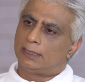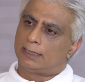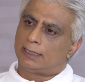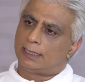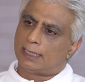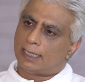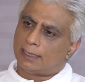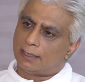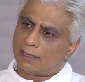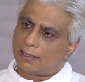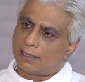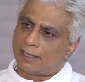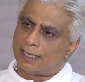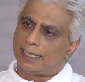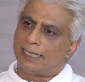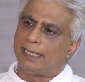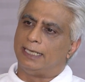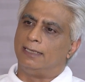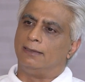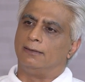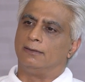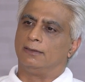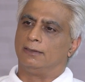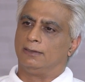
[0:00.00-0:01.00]
credit
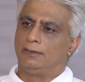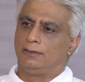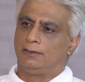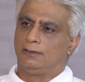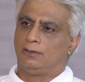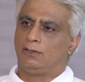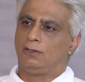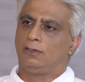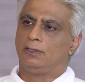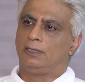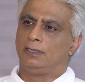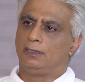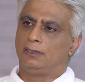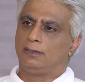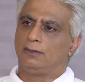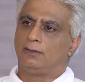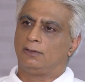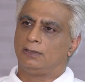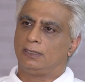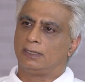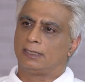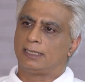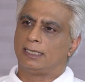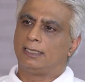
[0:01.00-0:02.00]
rating or
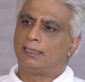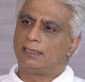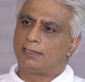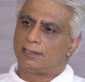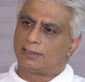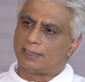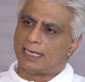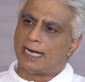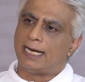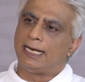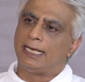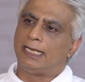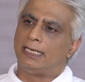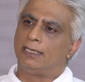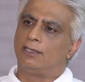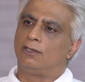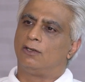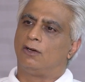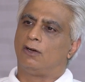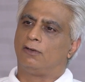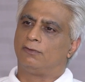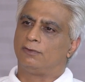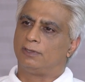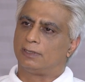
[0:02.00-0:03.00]
the credit standing
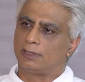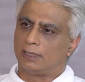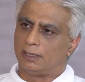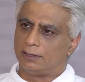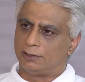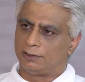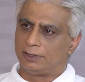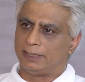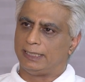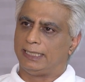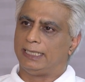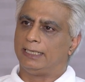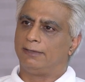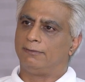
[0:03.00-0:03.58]
of the country